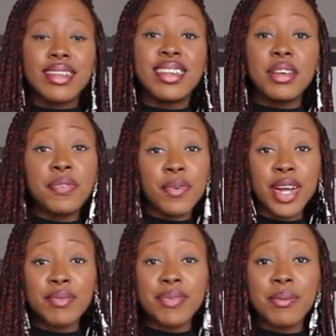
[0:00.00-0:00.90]

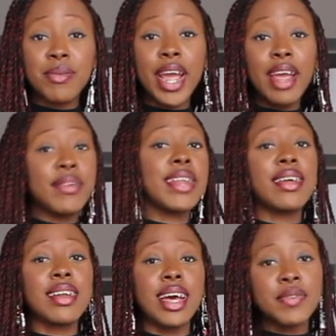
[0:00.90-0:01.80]
different from
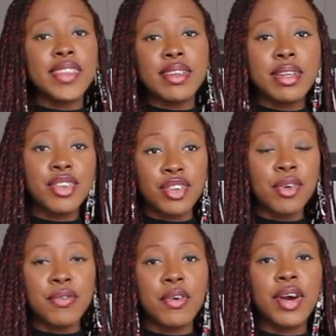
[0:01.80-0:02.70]
everything that we've seen
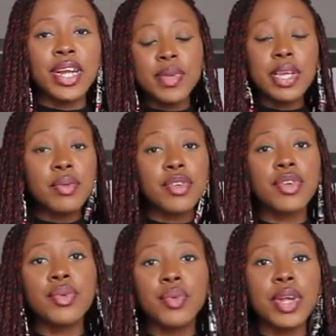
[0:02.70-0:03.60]
so far. To me, it
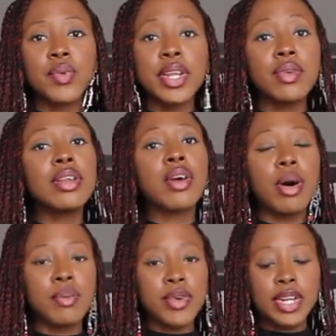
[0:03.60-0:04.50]
was a great way to
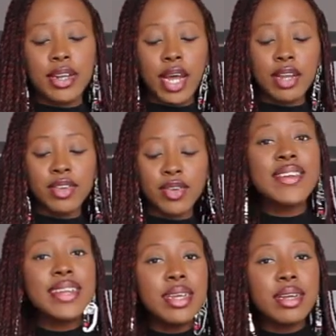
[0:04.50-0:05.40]
incorporate that. So
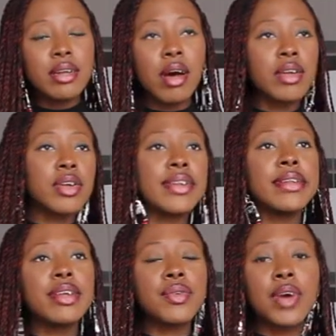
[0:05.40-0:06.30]
don't
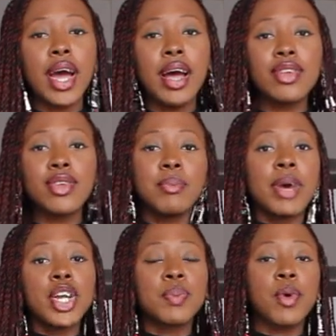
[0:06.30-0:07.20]
need to add
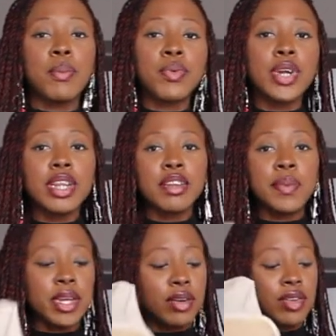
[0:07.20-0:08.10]
much more prints
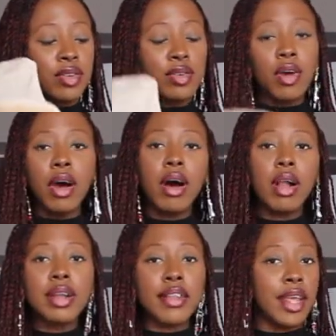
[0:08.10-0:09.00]
because the
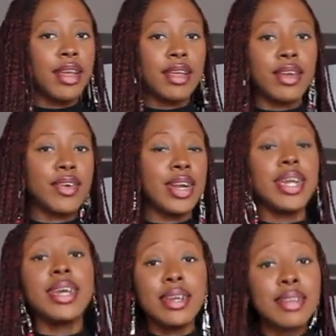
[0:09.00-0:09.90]
whole thing here
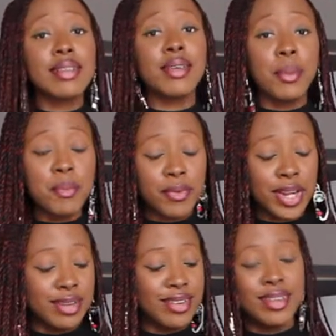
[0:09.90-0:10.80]
is the
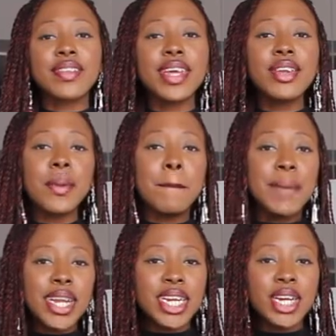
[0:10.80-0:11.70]
prints. Stay in the
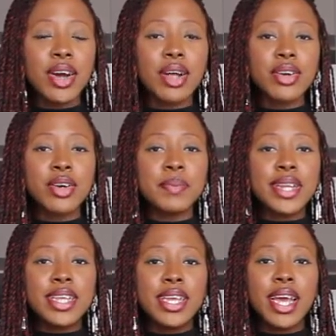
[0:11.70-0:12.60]
beige color
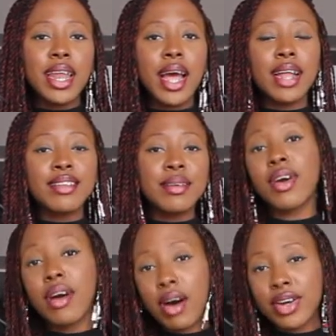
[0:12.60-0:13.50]
but yet add
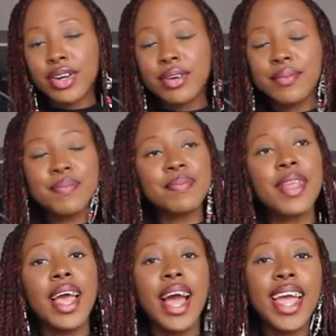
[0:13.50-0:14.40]
some color.
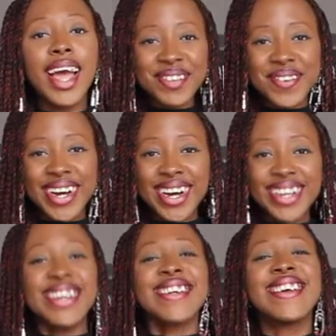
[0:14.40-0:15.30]
I add this
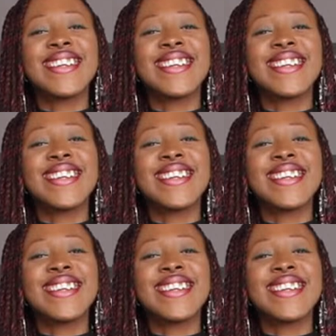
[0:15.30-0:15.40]
one.